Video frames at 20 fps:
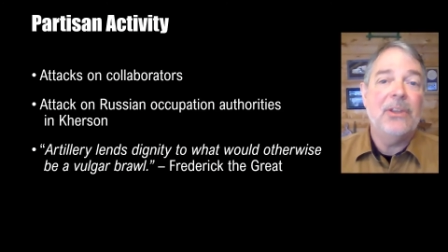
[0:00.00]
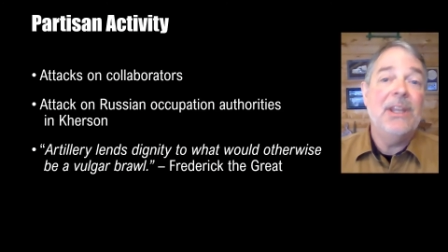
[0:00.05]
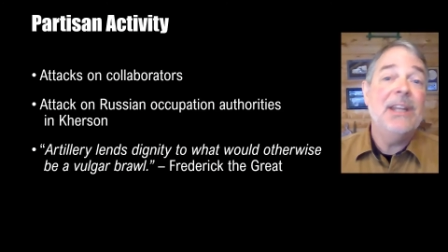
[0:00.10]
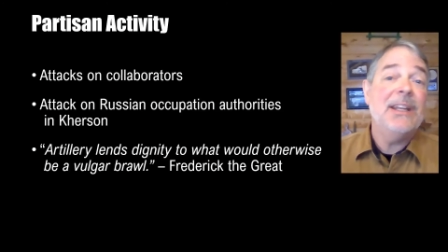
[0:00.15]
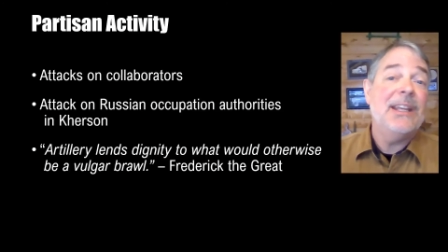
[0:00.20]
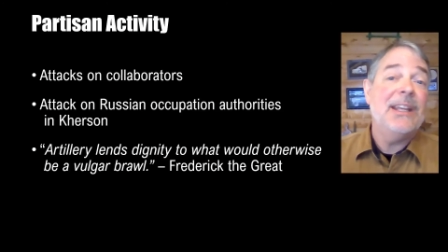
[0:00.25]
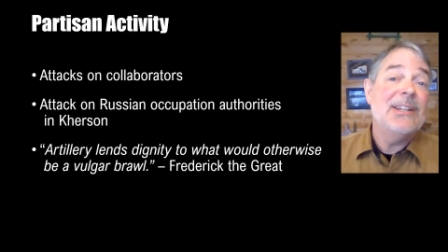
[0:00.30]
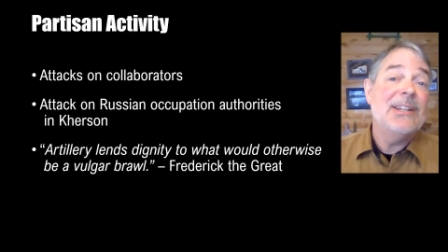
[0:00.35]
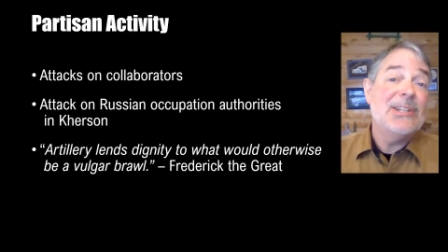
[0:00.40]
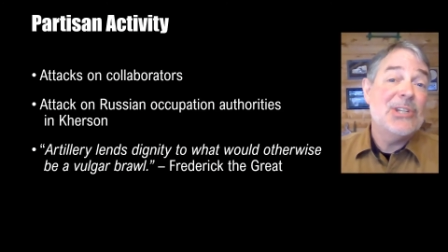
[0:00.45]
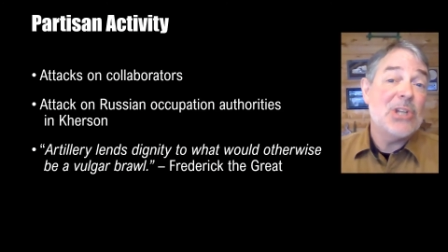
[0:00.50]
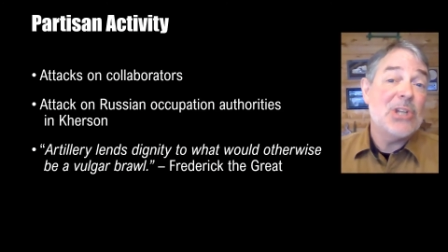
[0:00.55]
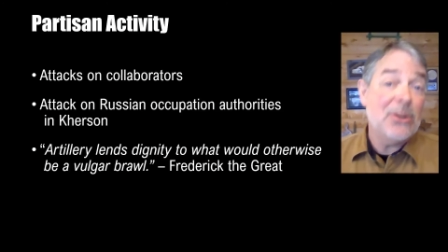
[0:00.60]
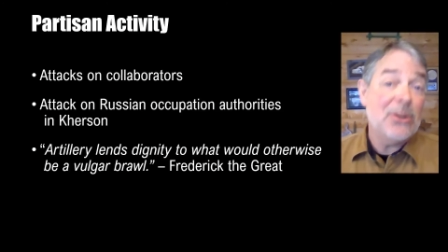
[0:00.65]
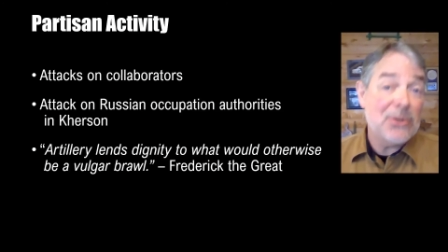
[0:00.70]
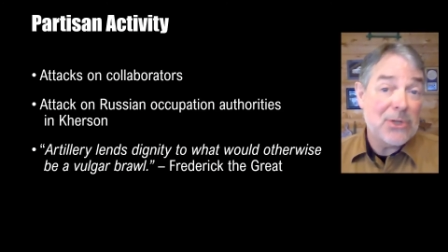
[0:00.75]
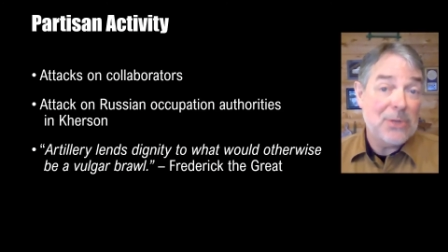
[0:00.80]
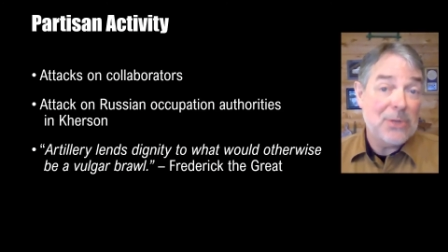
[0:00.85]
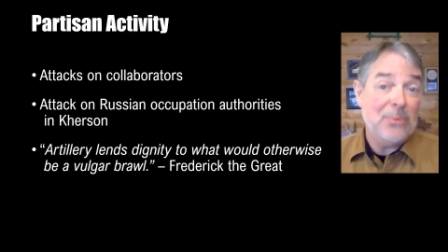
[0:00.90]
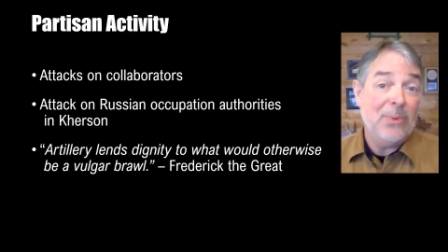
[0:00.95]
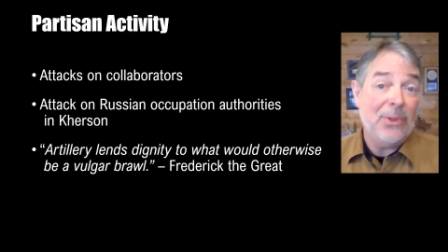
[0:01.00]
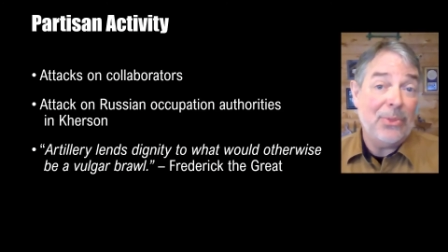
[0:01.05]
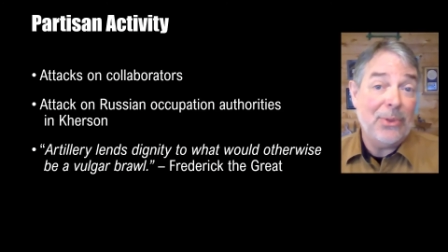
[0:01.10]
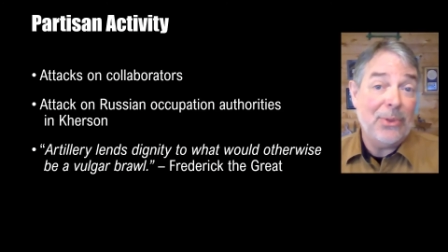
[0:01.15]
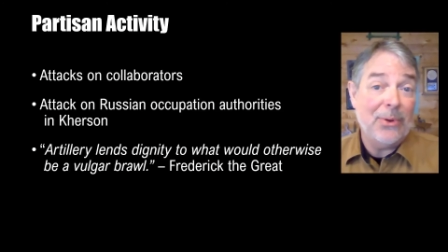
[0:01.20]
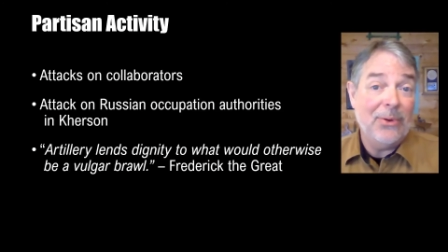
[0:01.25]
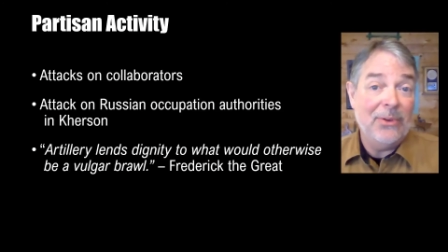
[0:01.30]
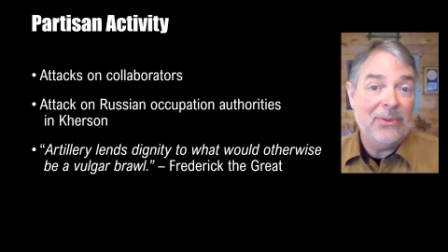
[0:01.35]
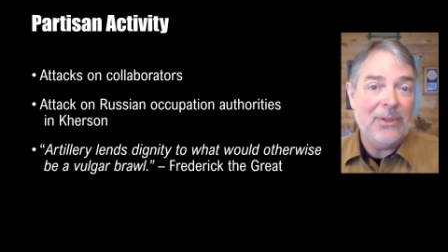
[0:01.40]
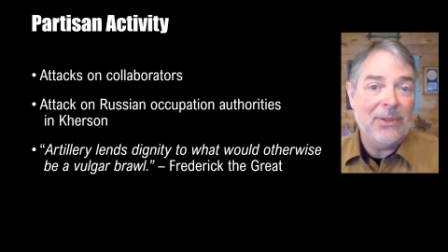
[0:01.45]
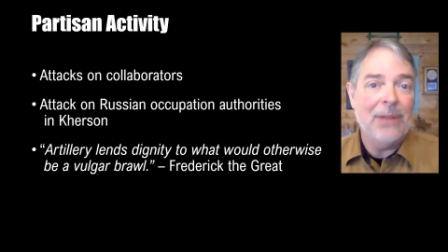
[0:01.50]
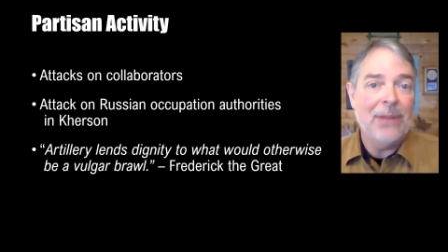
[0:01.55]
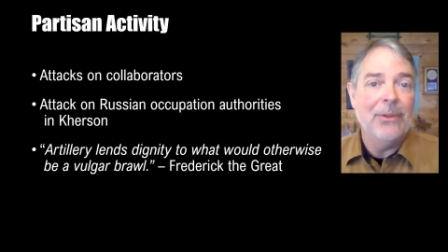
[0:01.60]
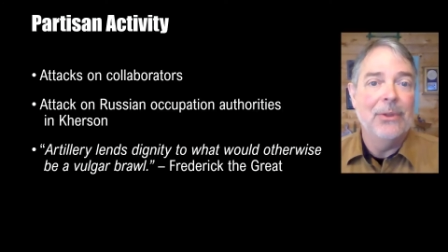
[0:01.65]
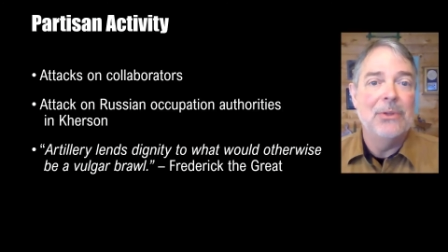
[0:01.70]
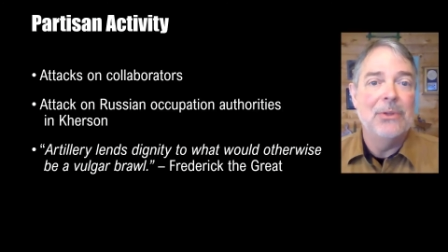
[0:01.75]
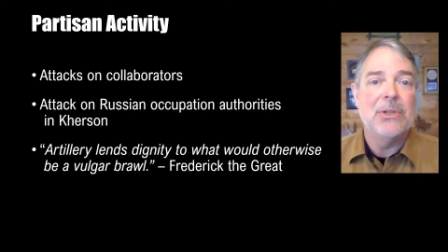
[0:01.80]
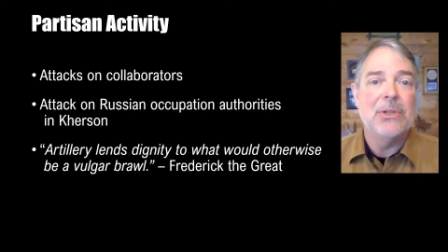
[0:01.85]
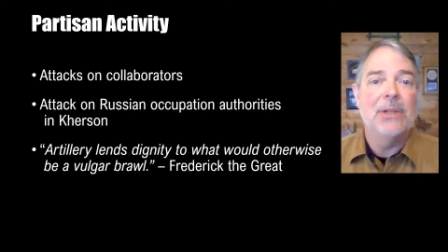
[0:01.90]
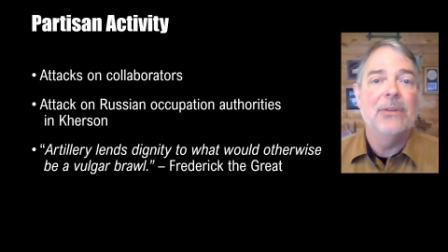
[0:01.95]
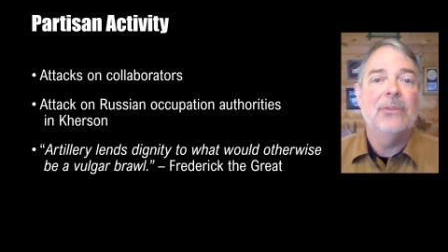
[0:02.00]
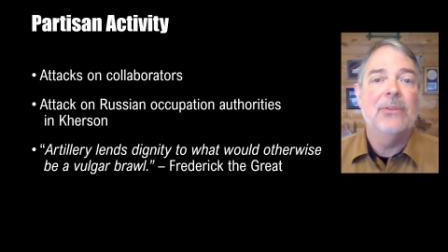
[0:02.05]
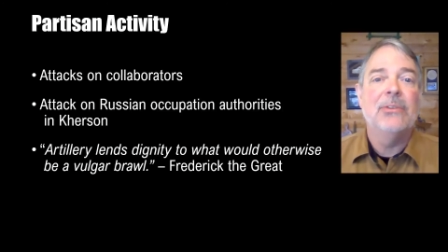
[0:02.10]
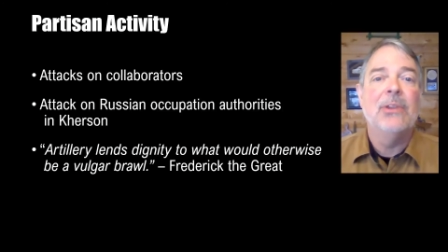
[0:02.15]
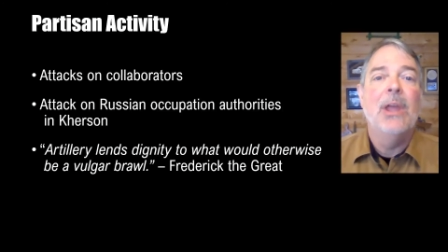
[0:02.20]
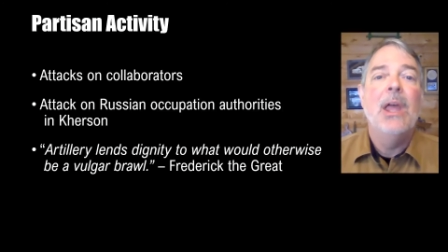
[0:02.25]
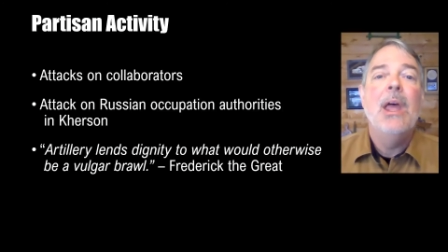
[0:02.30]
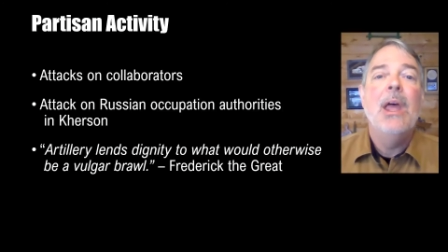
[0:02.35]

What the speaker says: in conjunction with their intelligence